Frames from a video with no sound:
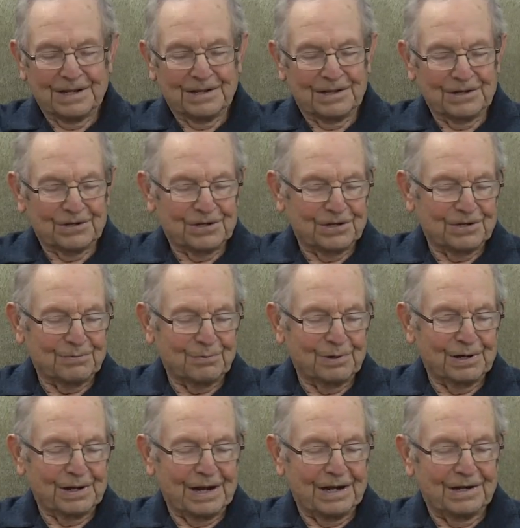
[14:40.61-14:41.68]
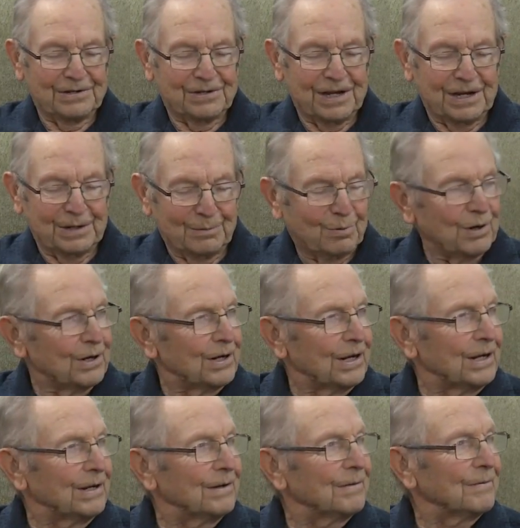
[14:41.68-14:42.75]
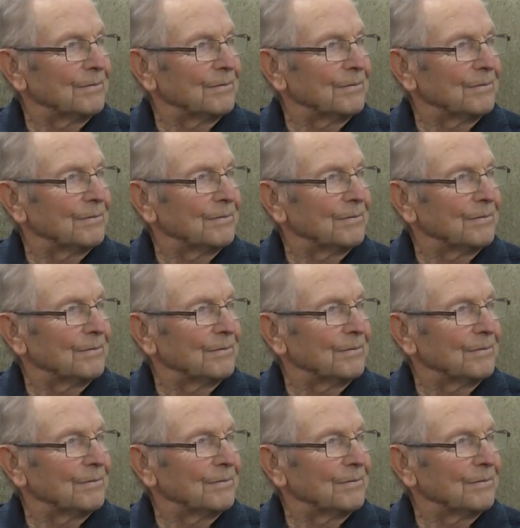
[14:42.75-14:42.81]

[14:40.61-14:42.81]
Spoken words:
is our second printing.